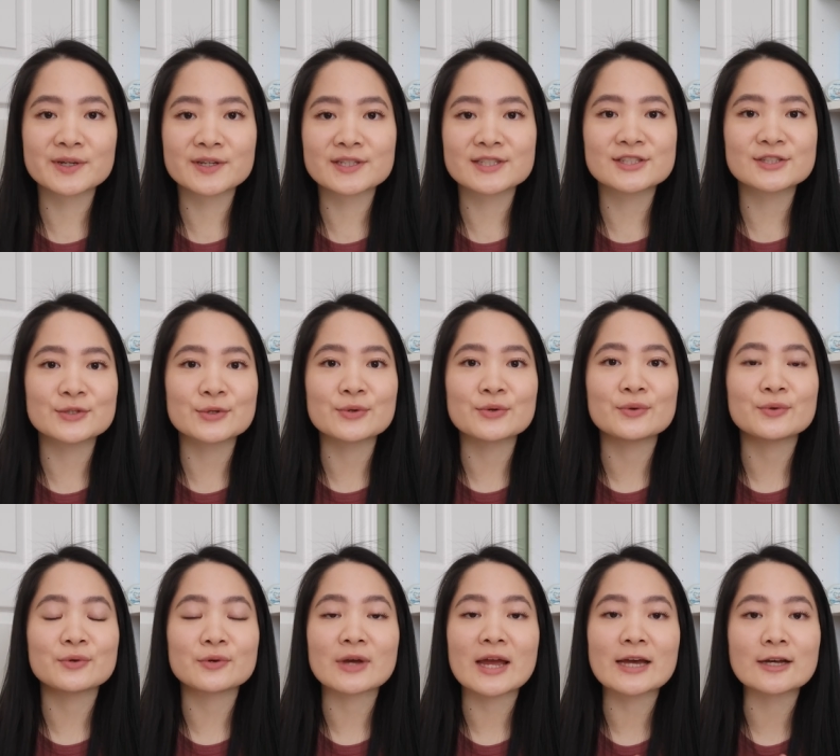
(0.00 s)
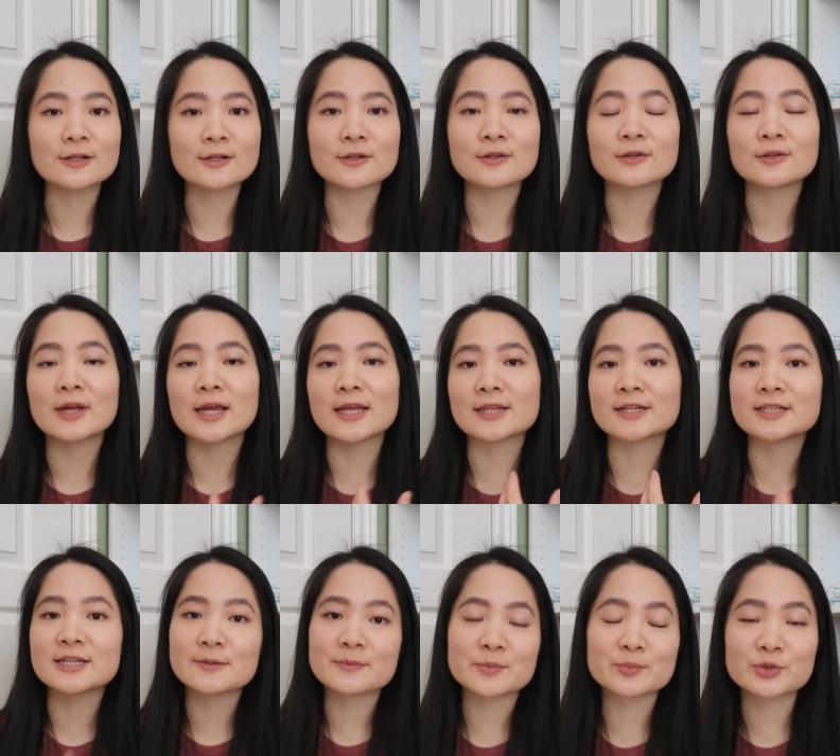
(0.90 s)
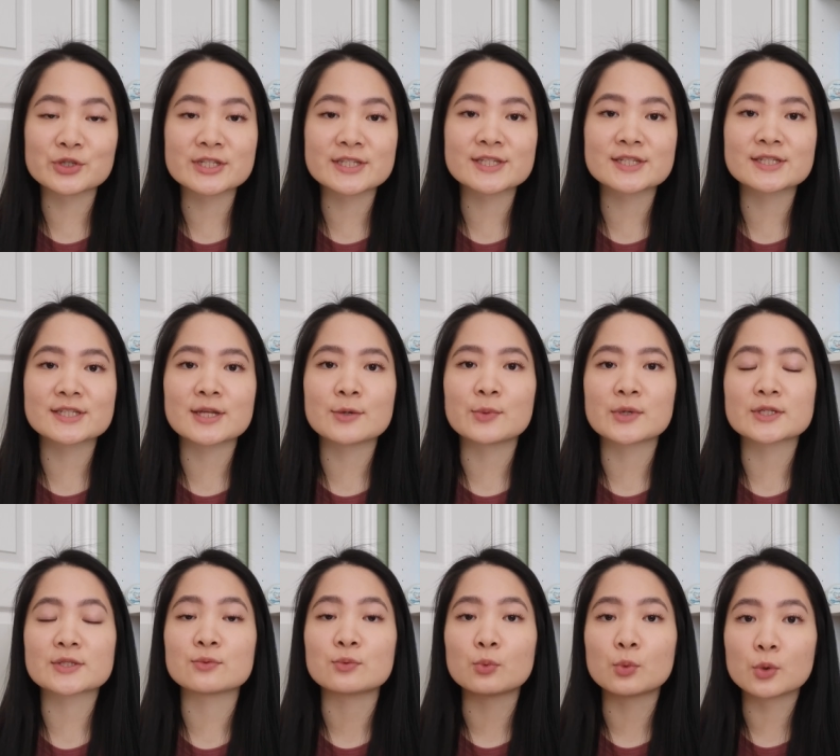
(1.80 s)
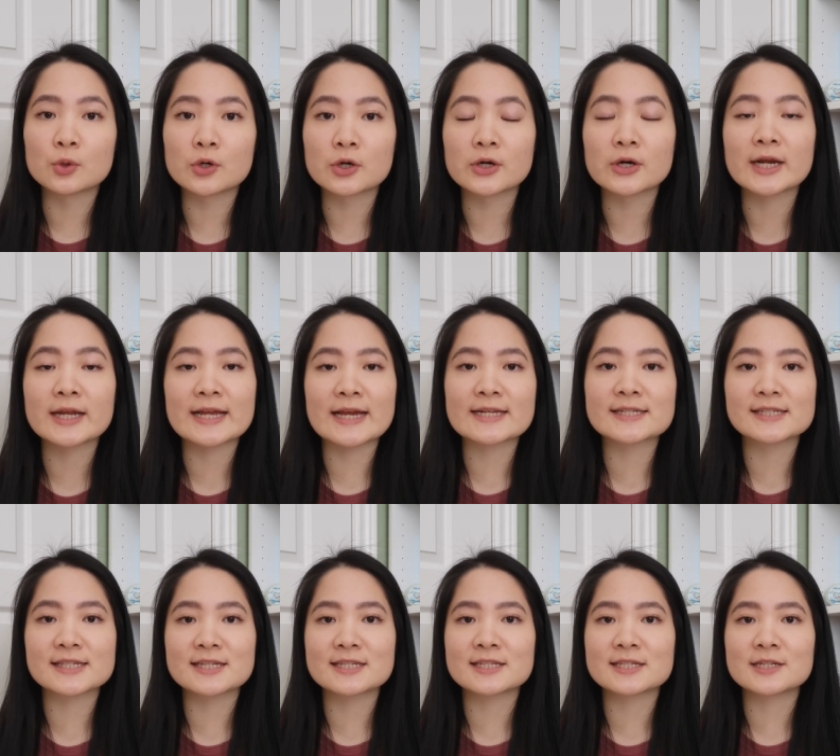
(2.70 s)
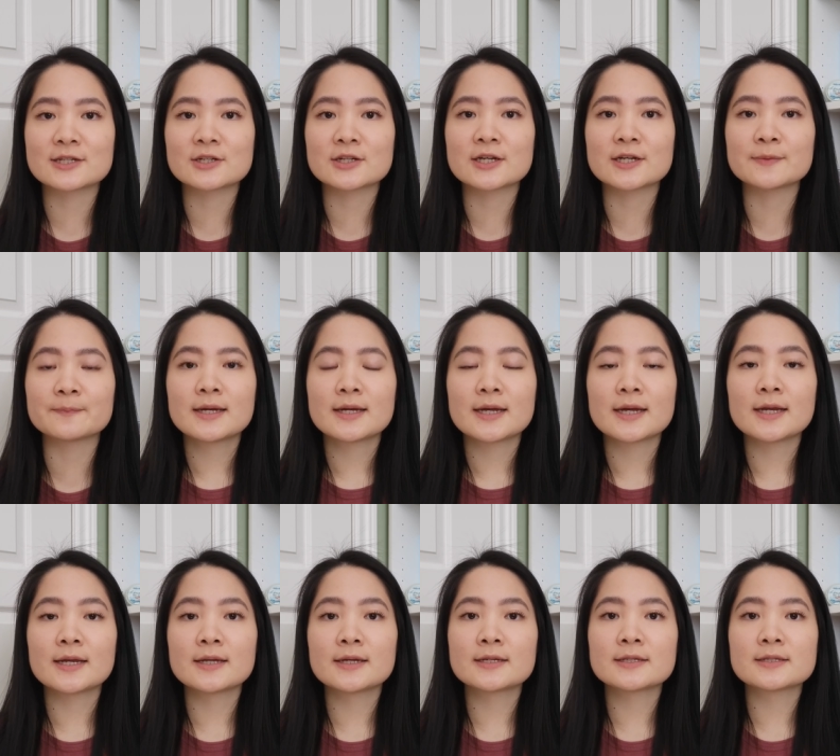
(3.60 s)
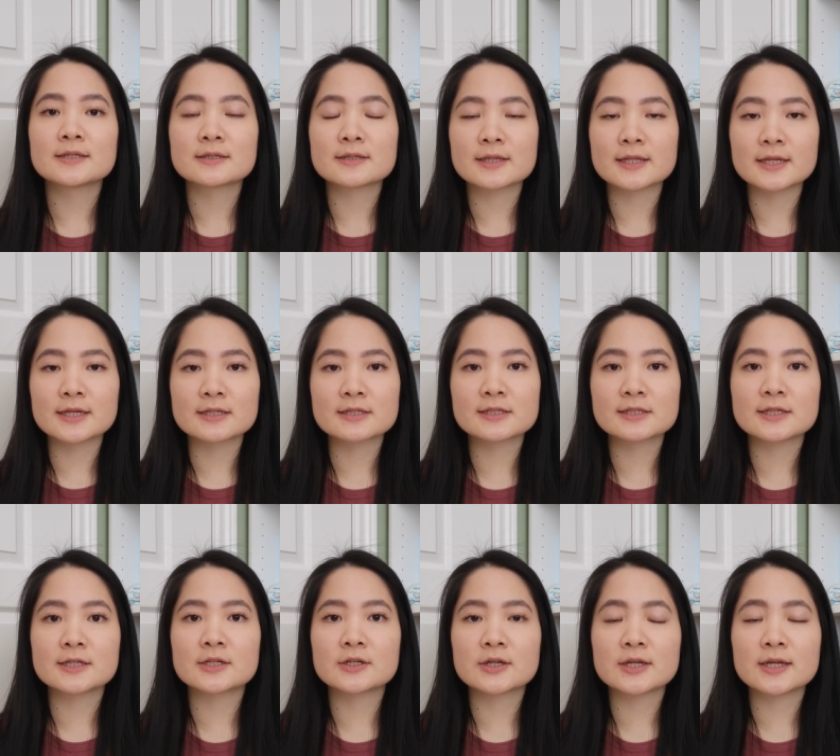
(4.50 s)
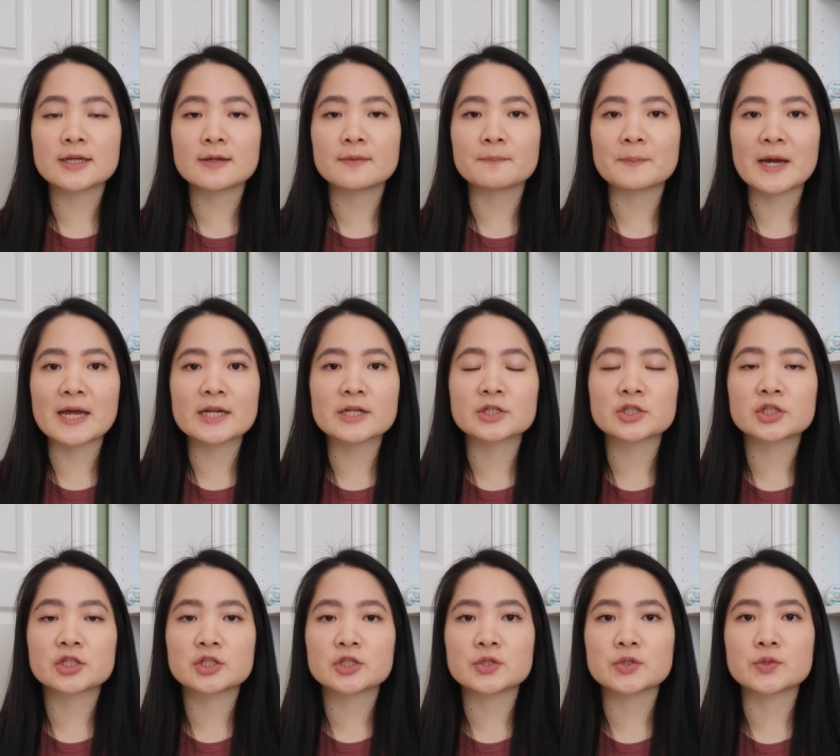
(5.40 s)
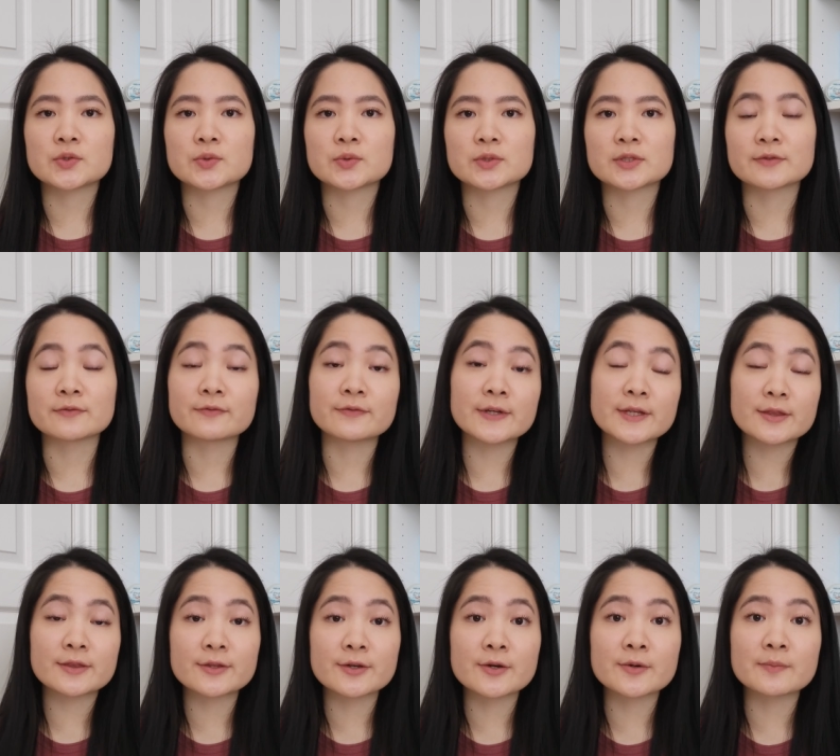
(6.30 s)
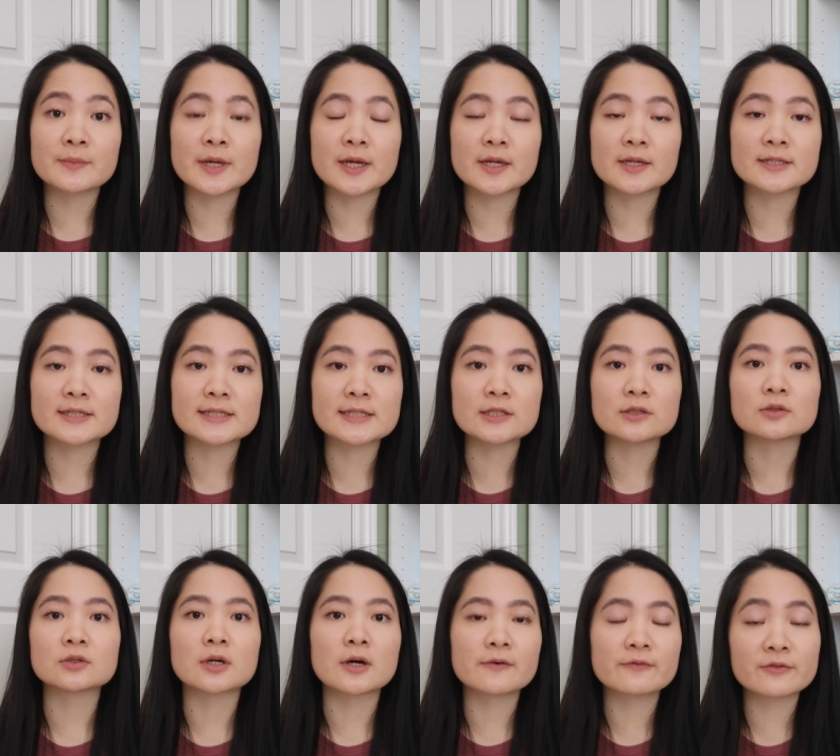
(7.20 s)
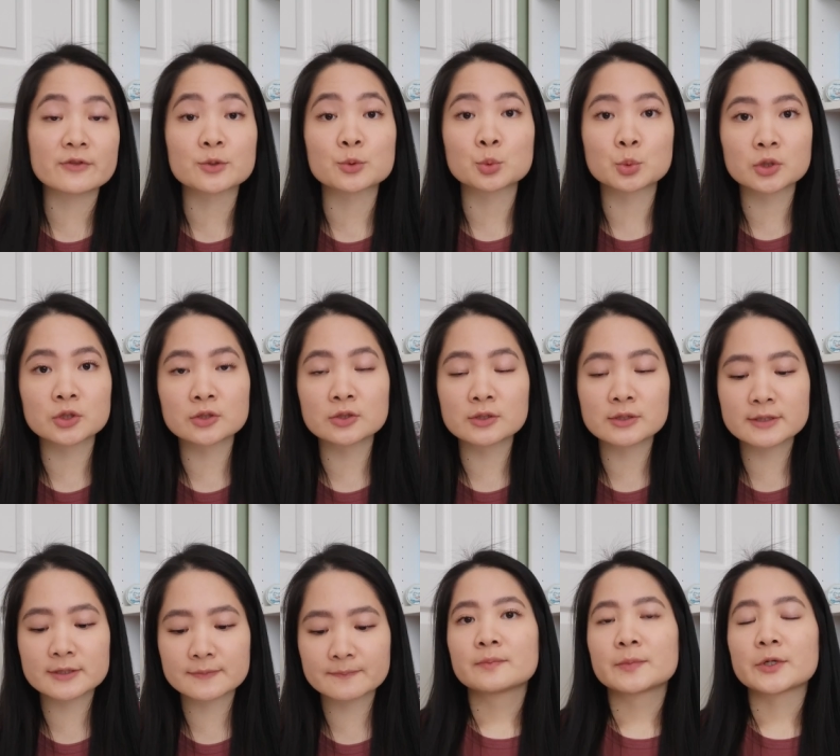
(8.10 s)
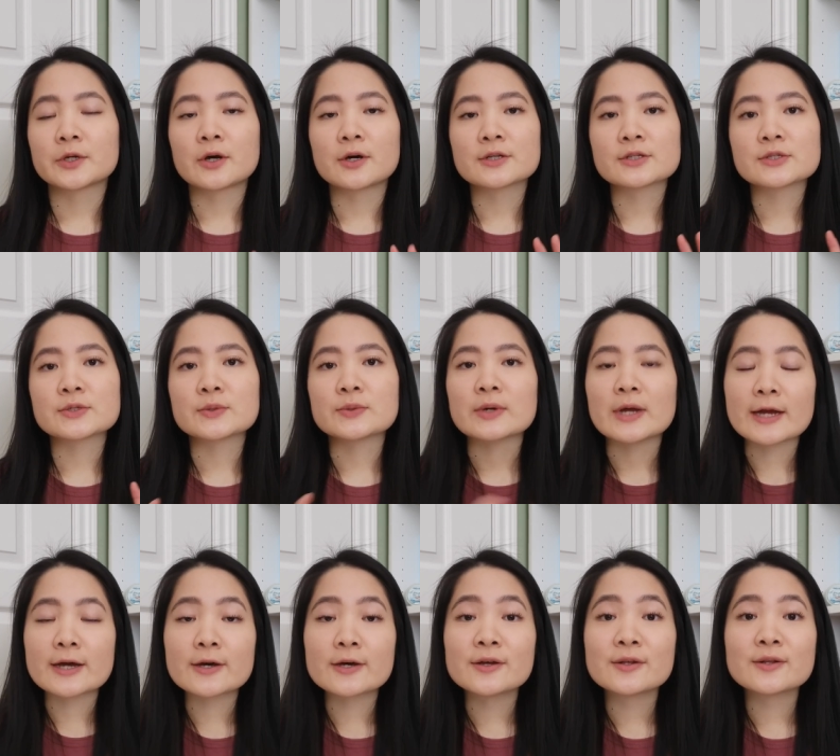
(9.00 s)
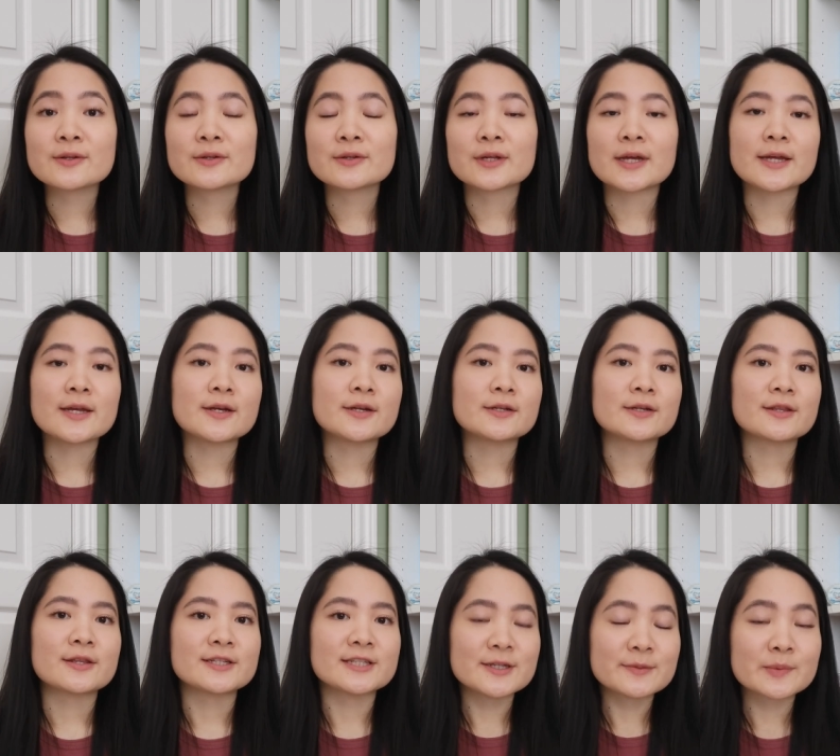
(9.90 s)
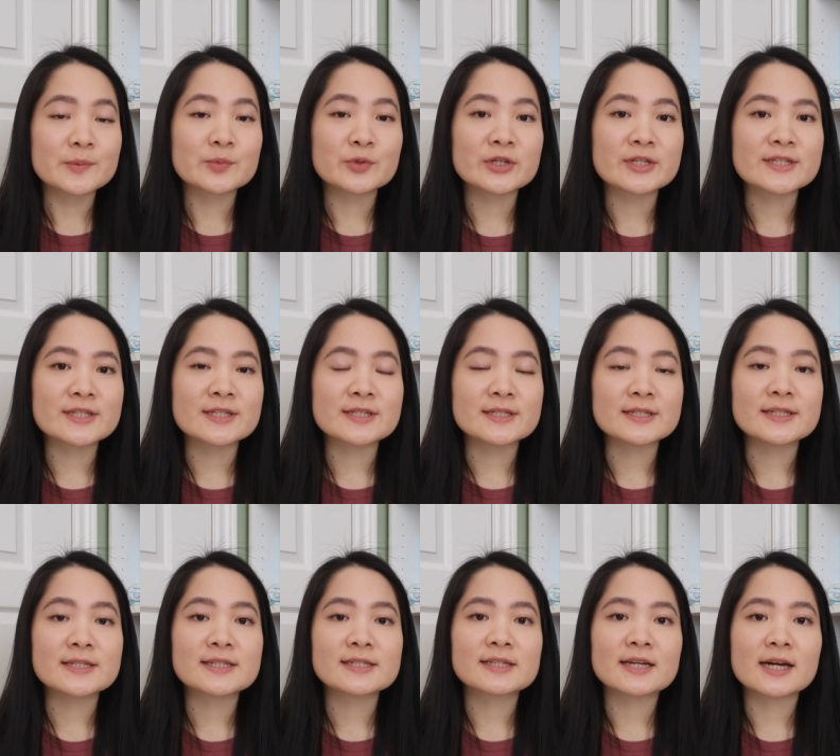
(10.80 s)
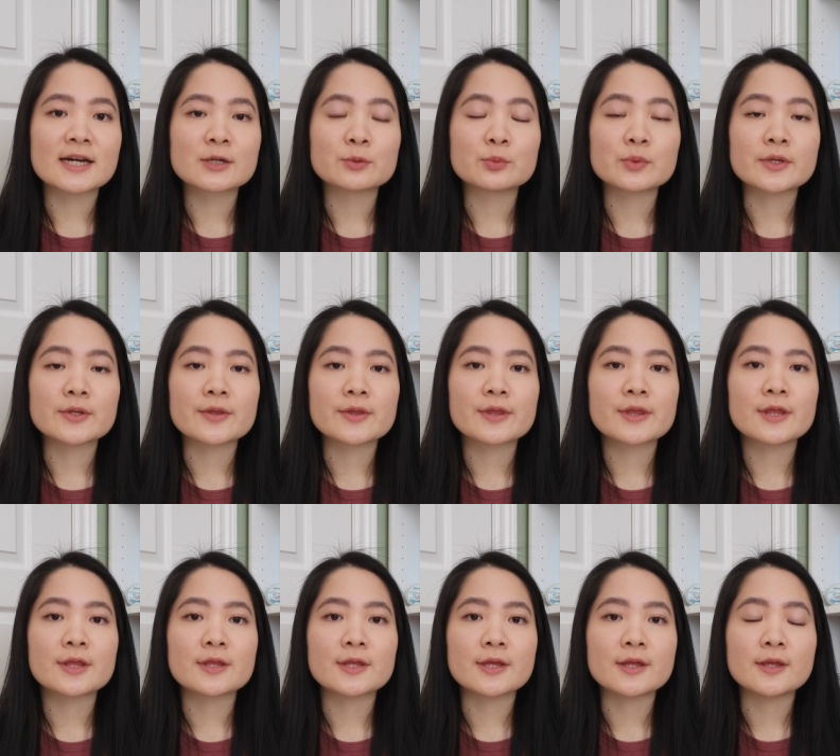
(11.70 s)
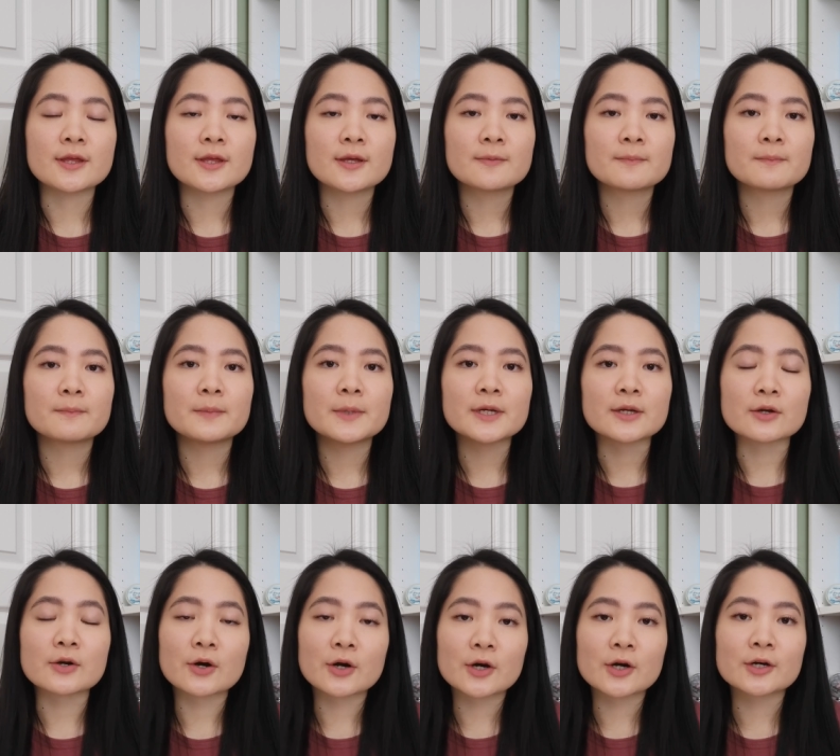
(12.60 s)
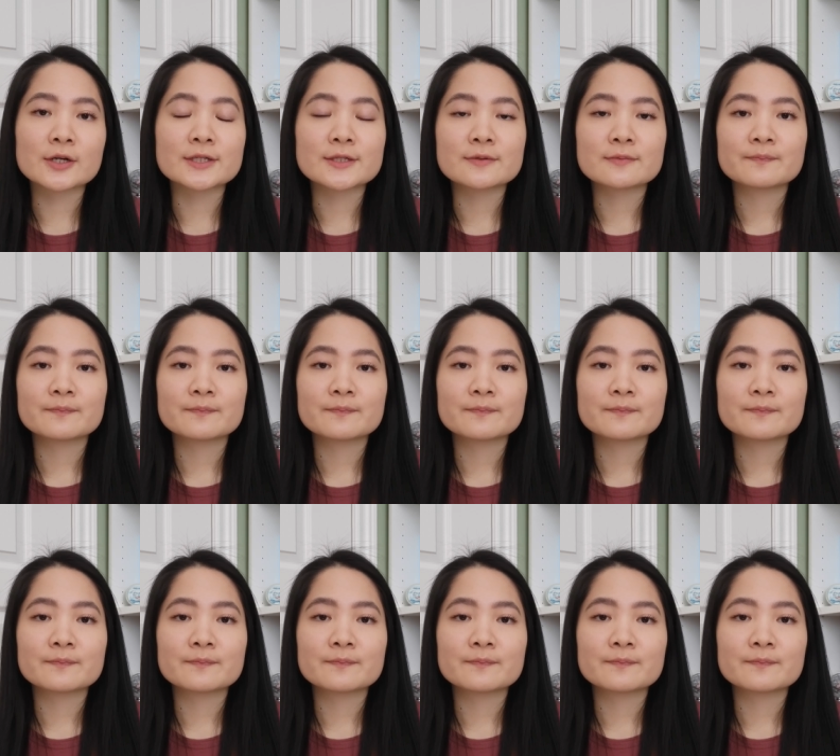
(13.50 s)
but so Hell and the Demon Princes, they went to war against the Asteri, and the Asteri managed to defeat them and sealed off their world. But also Hell and the Demon Princes did side with the Midgard